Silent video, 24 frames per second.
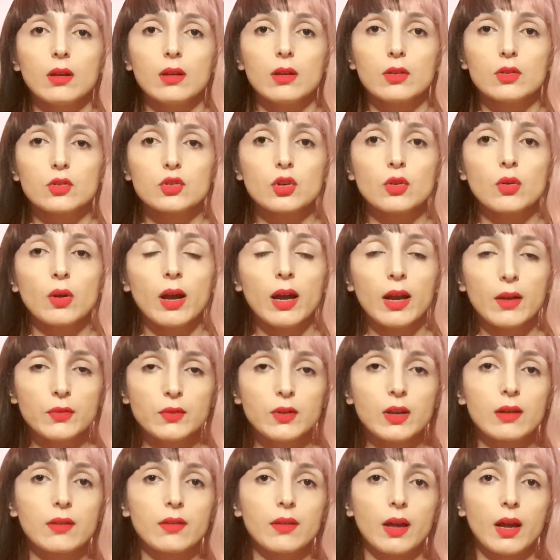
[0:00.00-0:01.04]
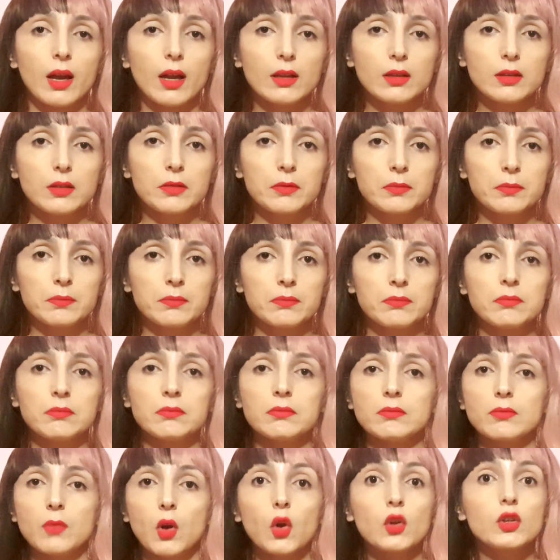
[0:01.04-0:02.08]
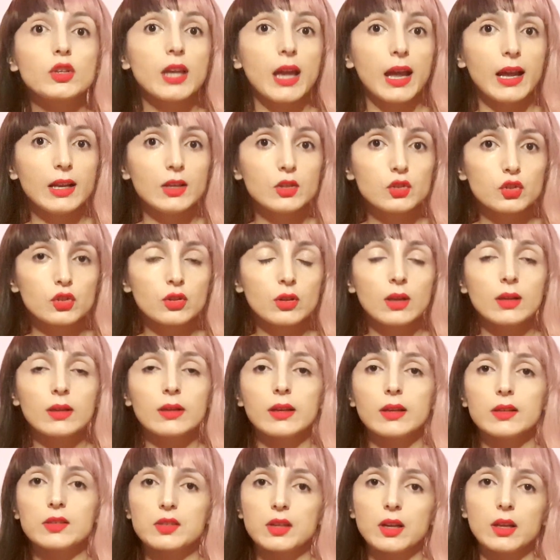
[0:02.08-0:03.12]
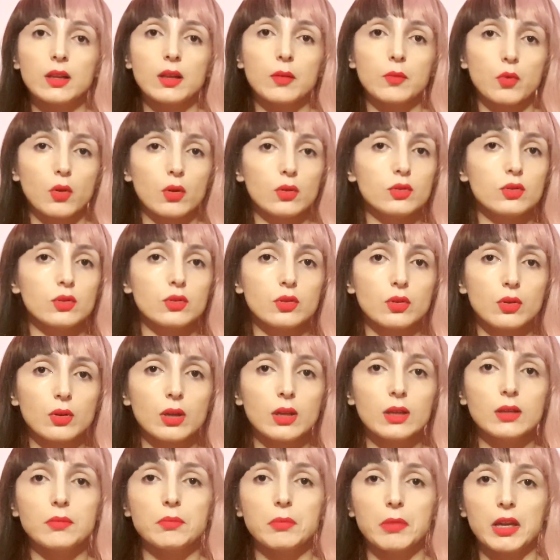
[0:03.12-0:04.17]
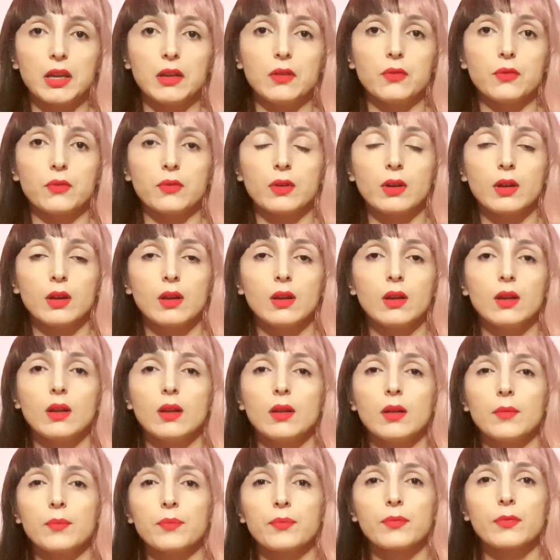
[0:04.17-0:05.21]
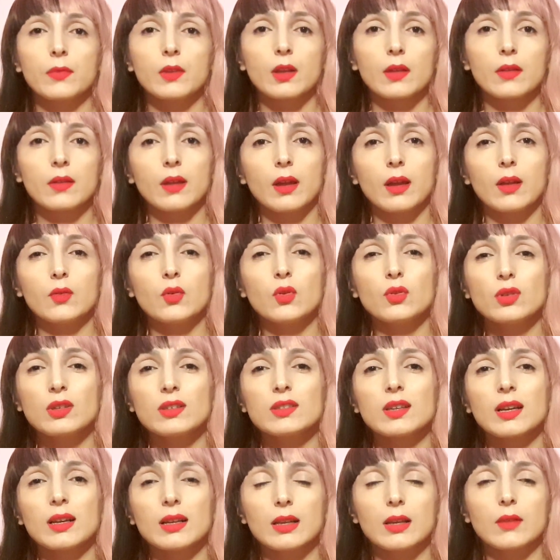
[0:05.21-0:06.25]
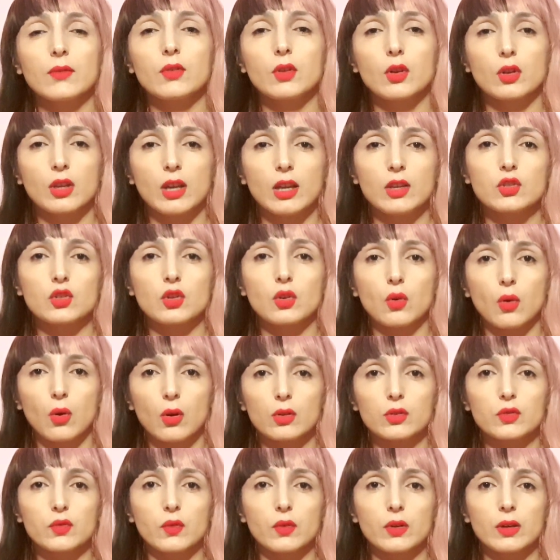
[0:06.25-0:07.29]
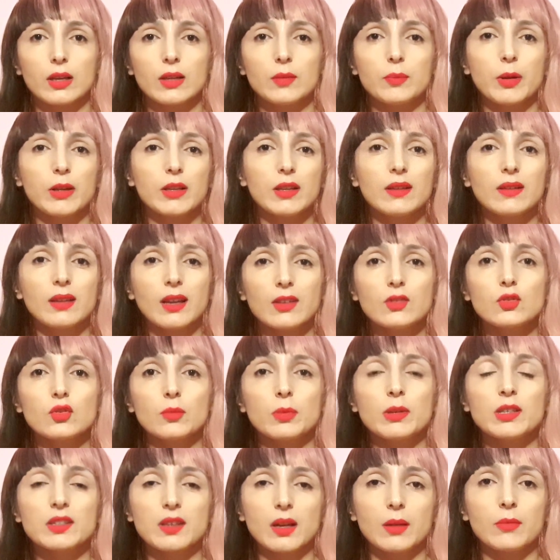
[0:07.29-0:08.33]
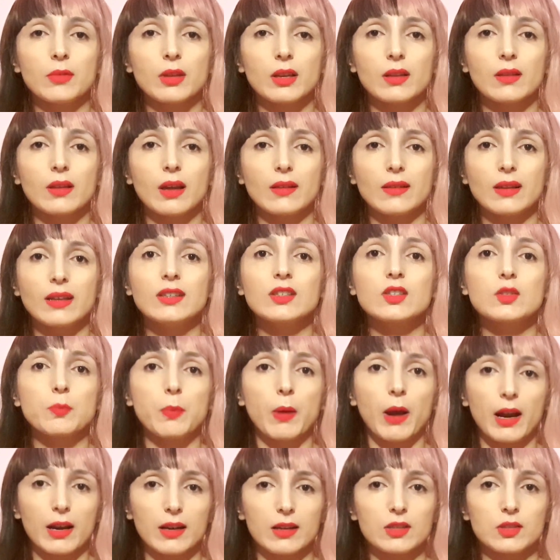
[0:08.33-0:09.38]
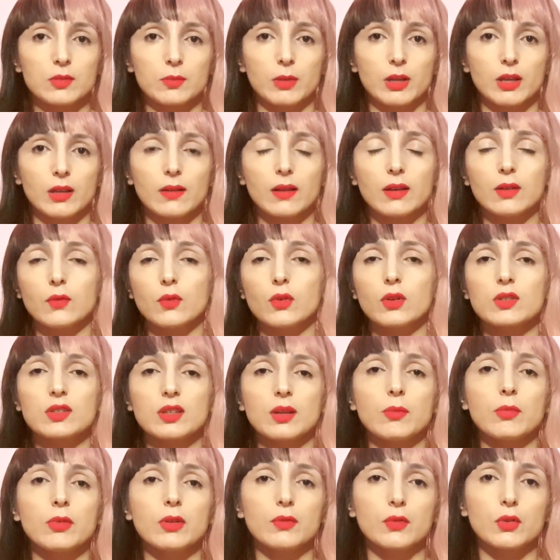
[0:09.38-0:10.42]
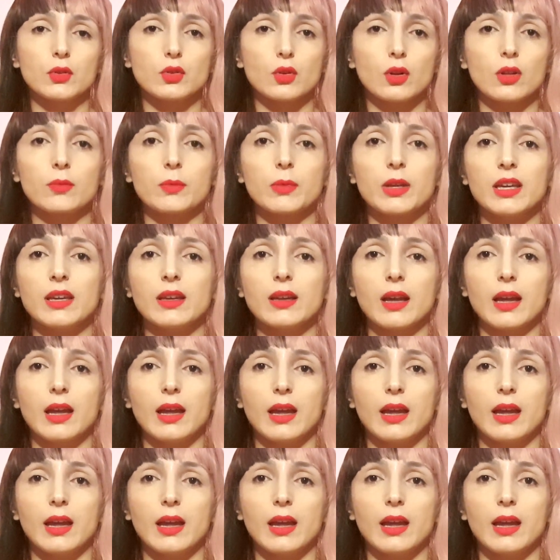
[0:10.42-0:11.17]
So after that, occasionally I said I'm going to do it if not exactly if the occasion calls for it, but it has to be something that inspires me. Like, for example, if you told me,